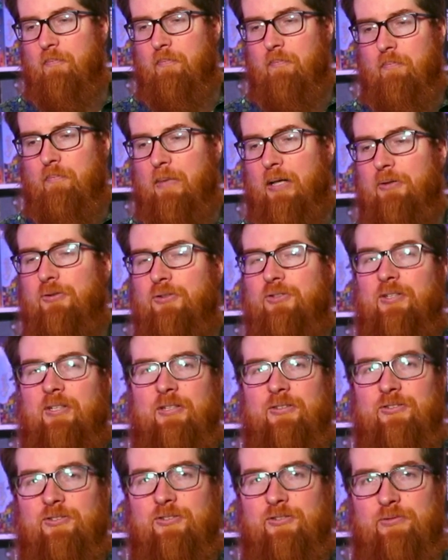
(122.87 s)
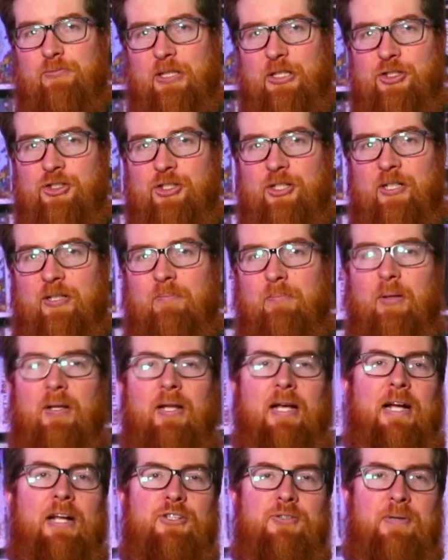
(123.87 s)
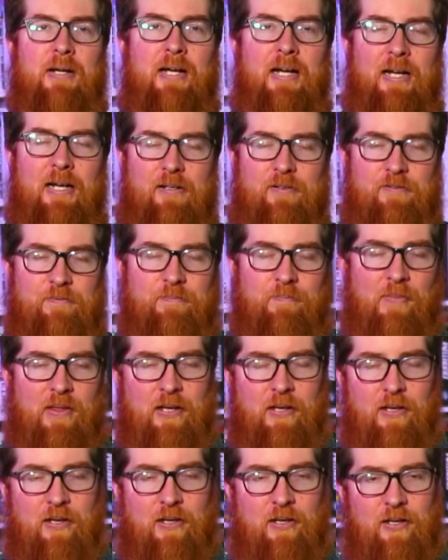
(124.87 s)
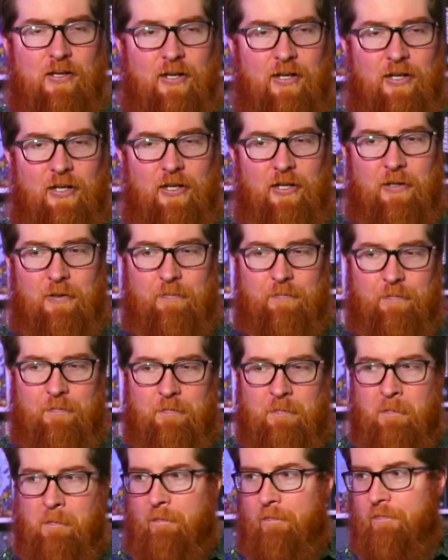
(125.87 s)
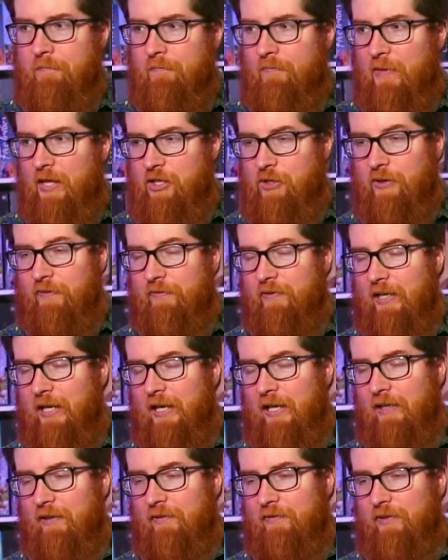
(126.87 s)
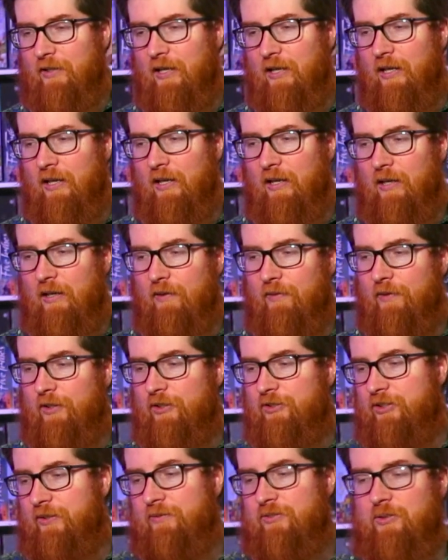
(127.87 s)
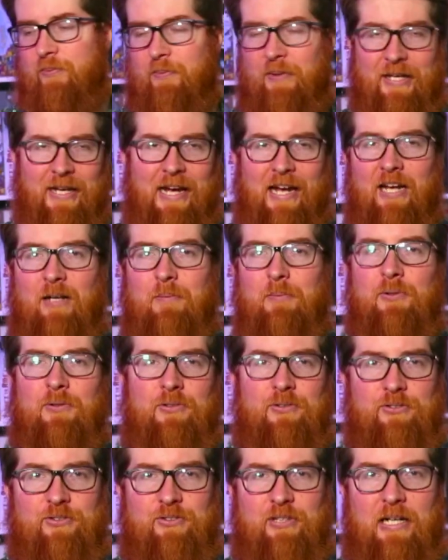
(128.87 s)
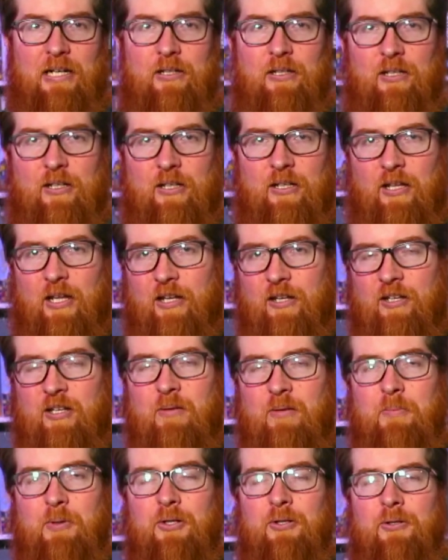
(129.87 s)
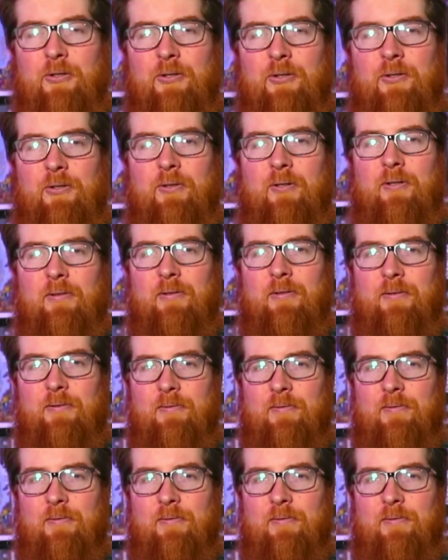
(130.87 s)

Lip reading: mountainous region plants you have. You even have, there's even some like animals that are like a communal